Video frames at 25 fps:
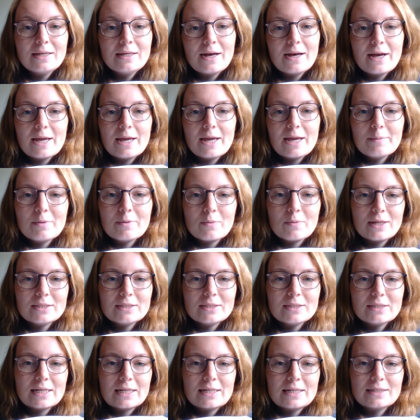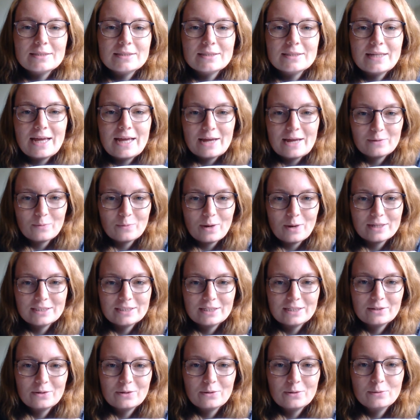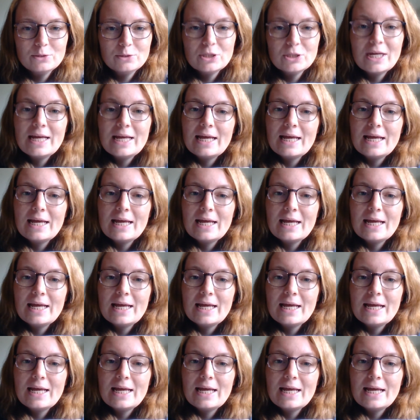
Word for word: I am a writer, editor, and writing coach,